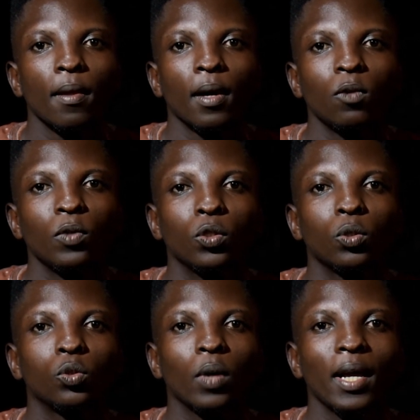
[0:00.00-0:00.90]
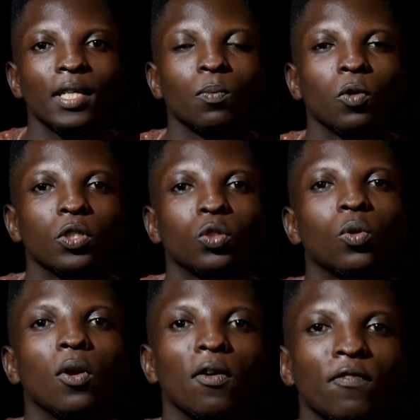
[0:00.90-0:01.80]
And we should try as much
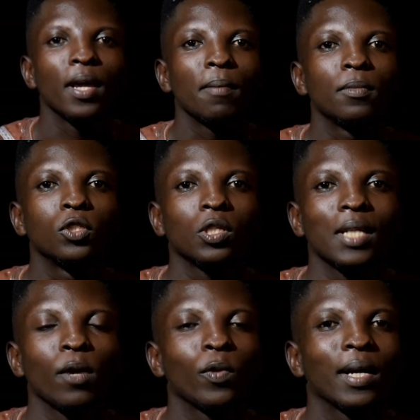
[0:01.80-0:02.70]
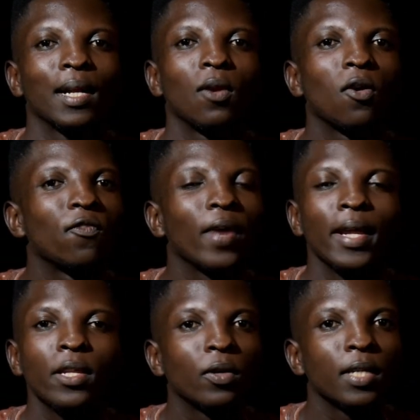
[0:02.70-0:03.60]
to love them just like we can love
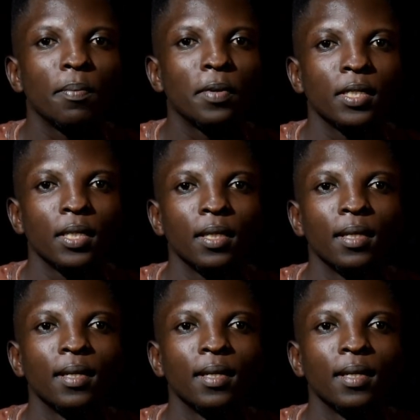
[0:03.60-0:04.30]
any other person.